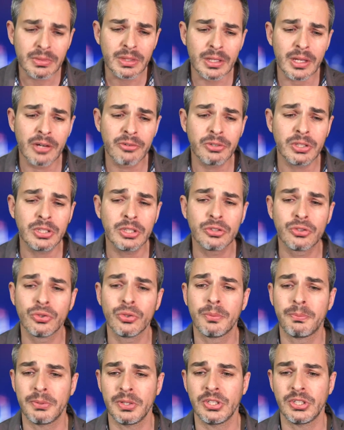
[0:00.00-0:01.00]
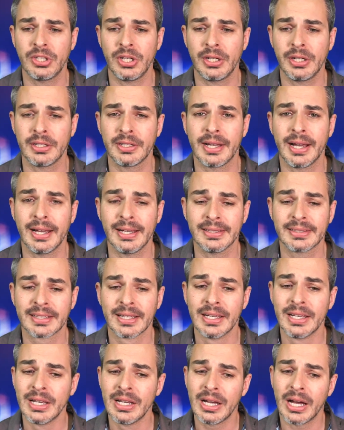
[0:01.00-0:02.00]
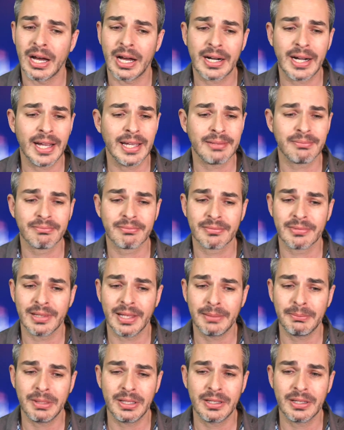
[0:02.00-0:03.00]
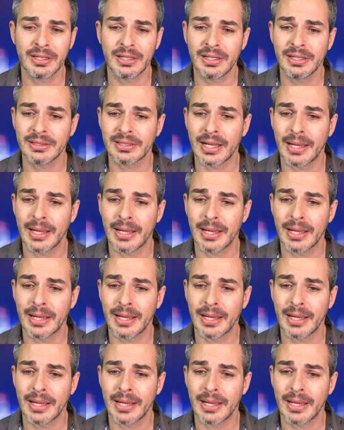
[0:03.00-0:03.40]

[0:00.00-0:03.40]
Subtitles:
I really do appreciate it, guys. All right, let me hear it.